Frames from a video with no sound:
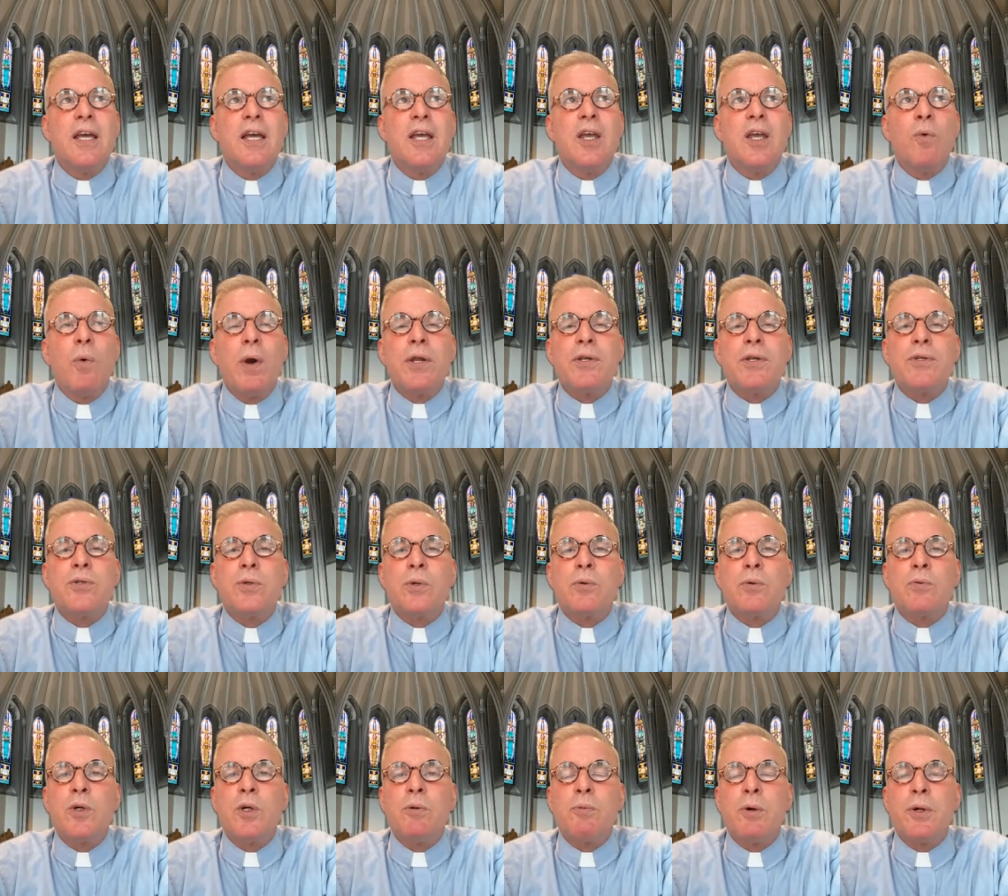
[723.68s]
he went into a
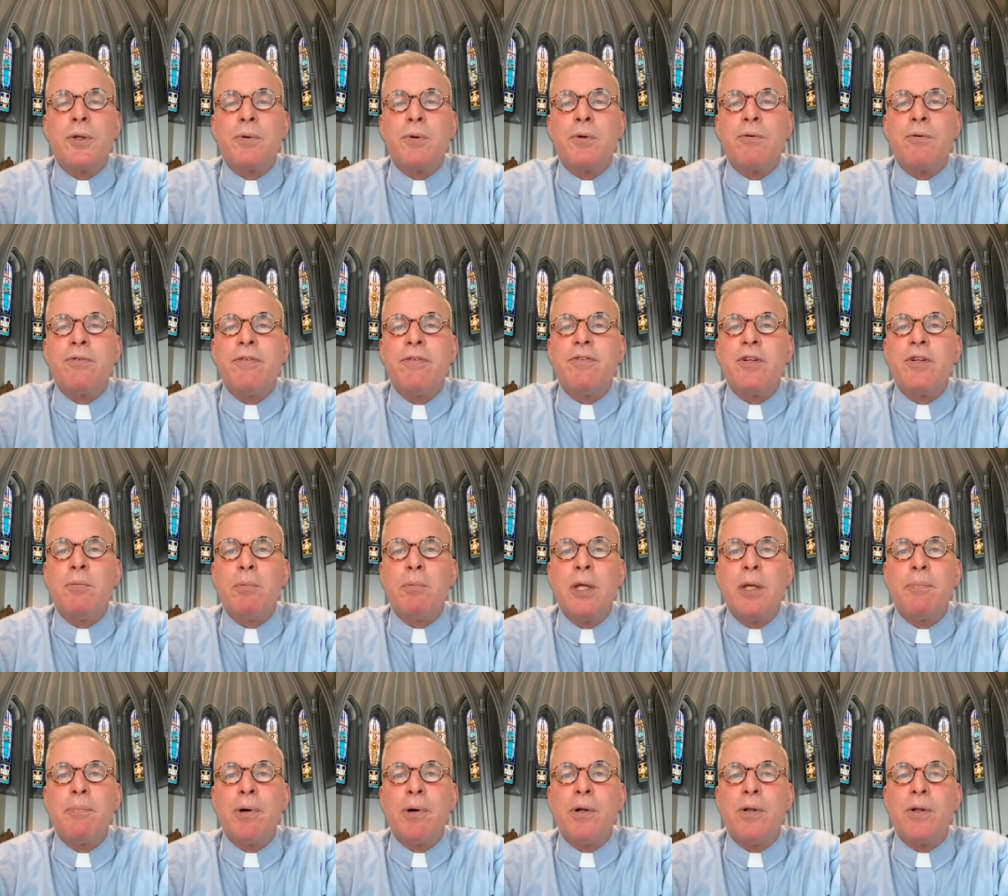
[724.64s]
room where there were 50
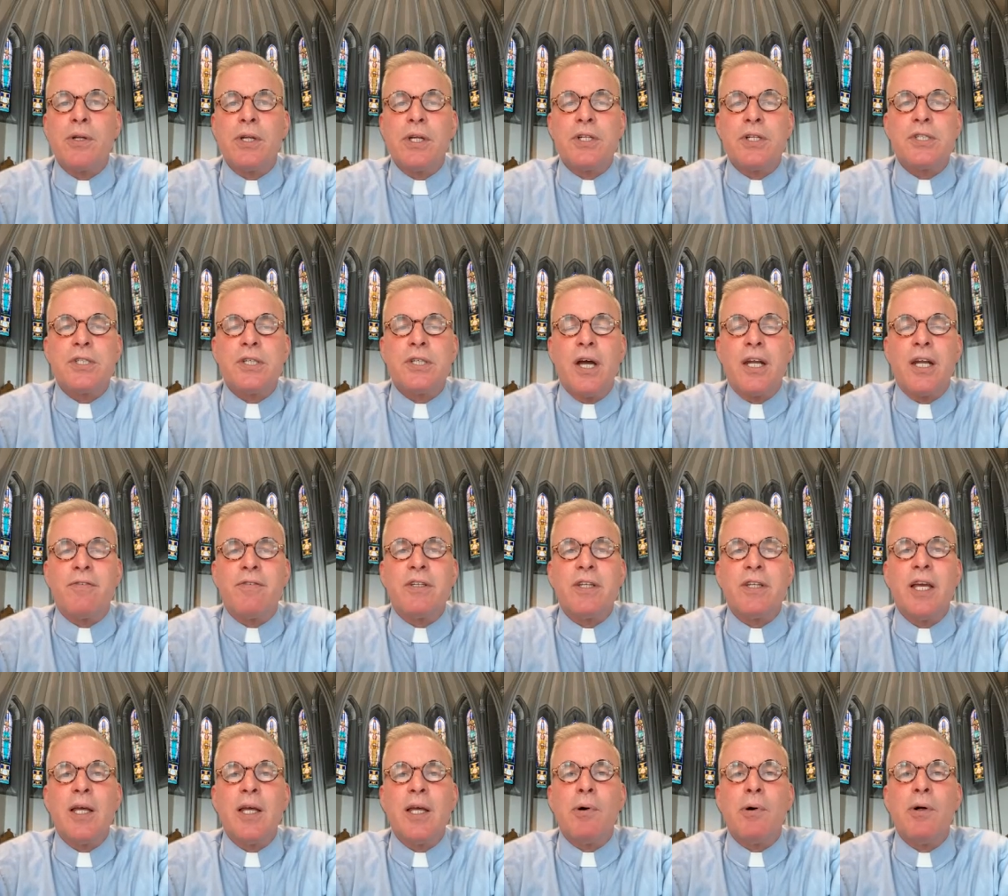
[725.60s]
people on each side of a
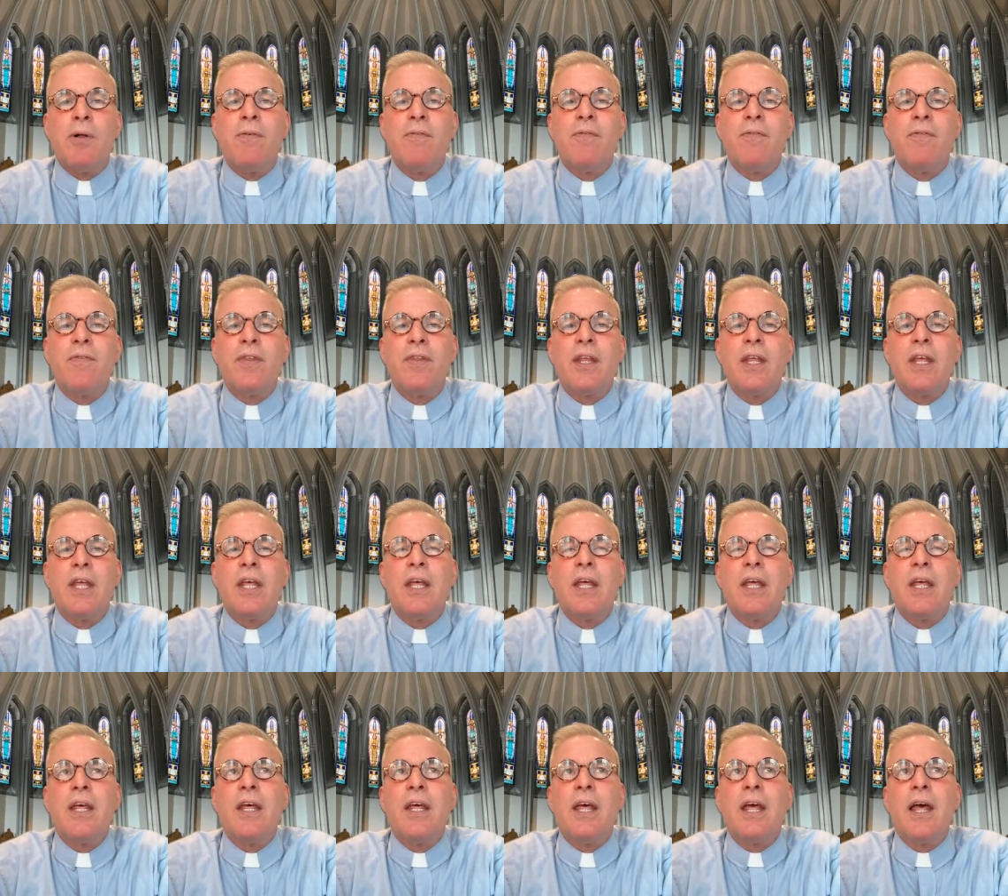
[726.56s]
table,
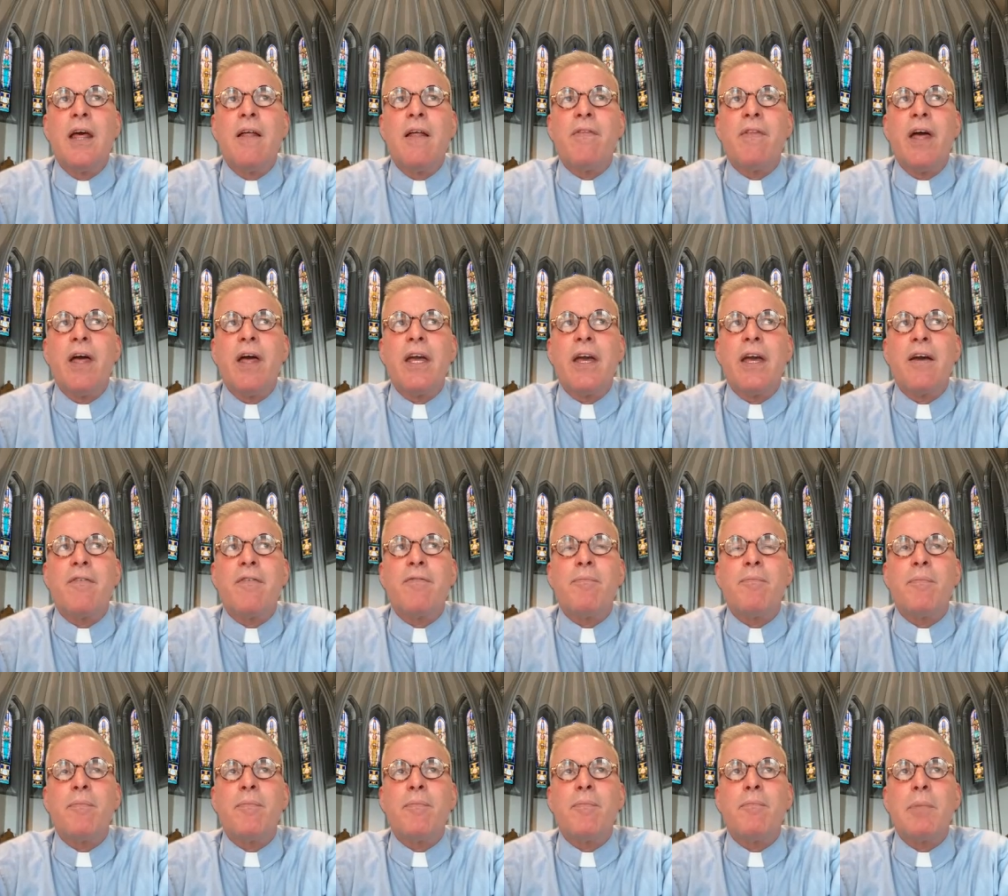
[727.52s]
and they
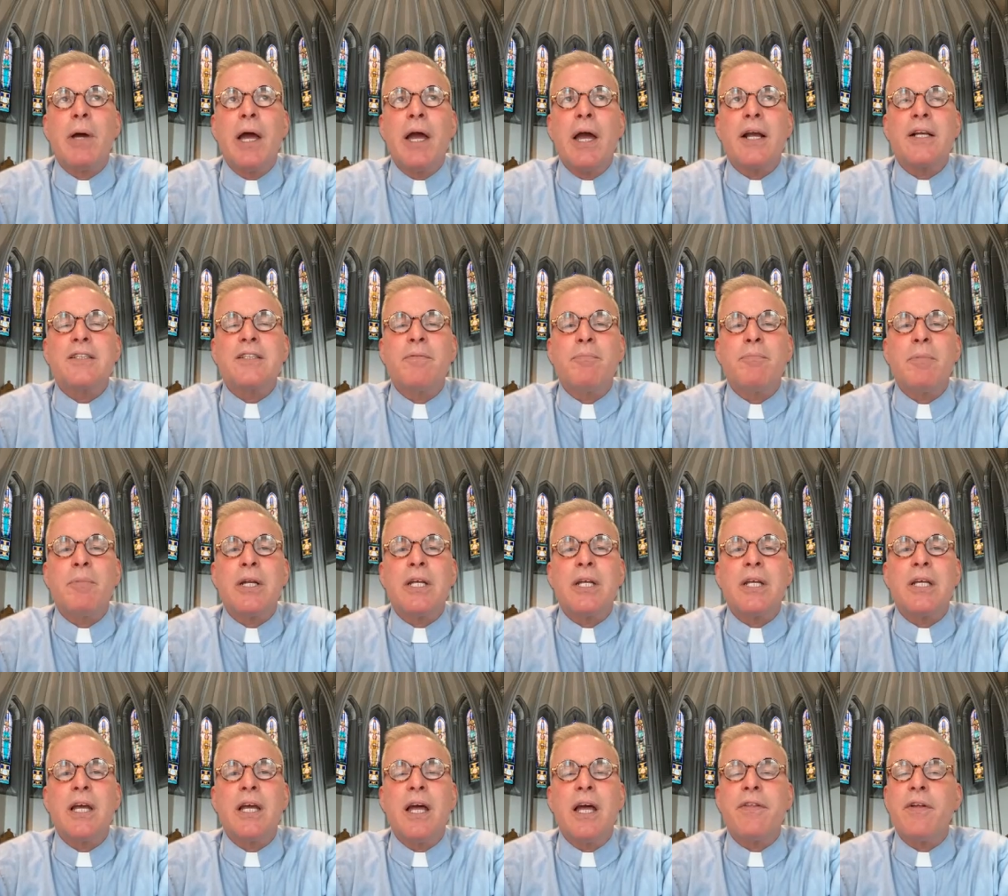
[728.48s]
have bags of
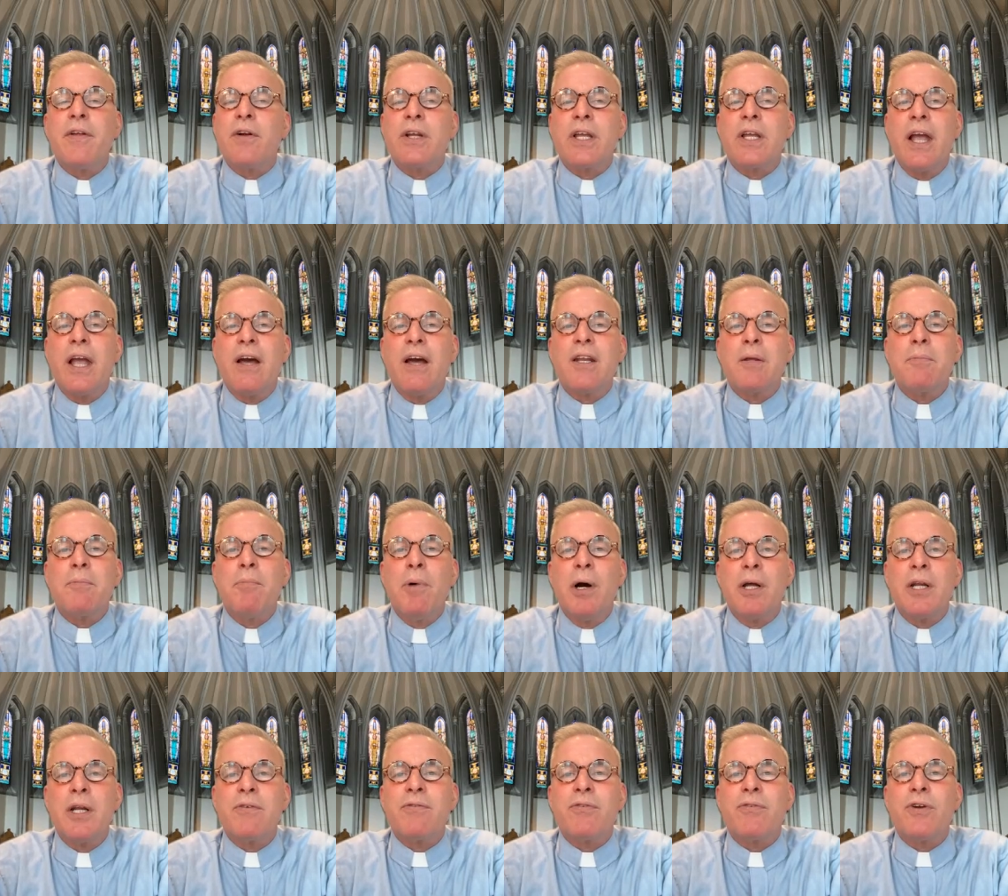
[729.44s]
money, and they're counting
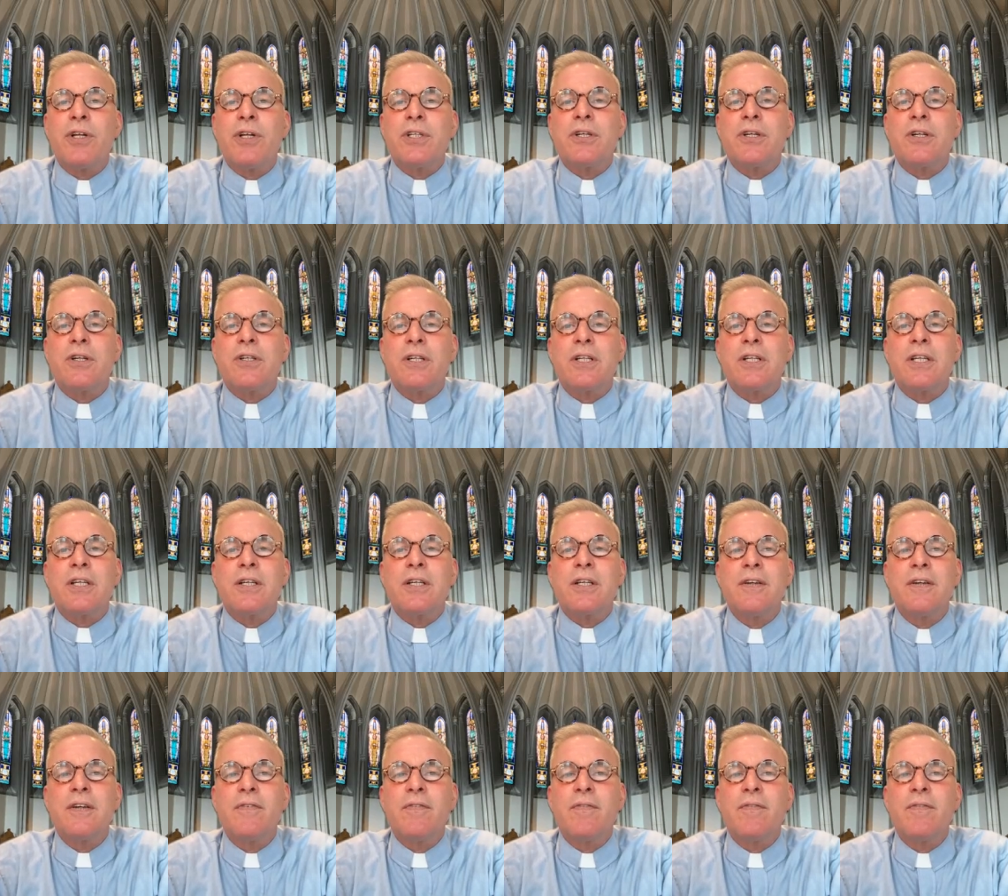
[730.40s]
money for eternity.